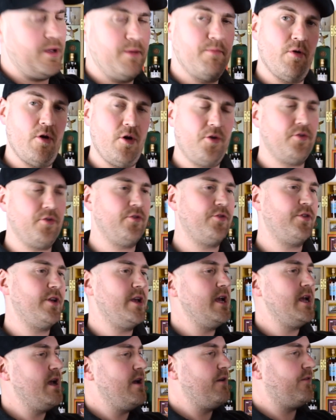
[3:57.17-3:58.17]
bottles
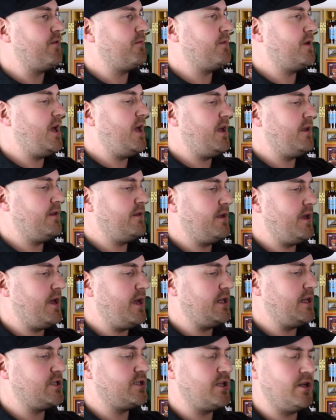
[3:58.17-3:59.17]
from
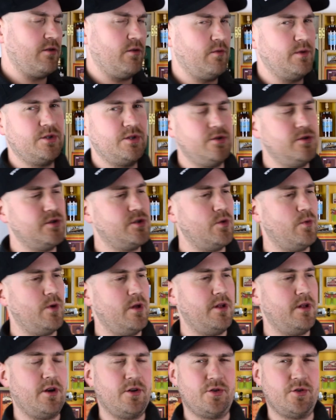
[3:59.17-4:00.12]
Cadenheads that always do so well and are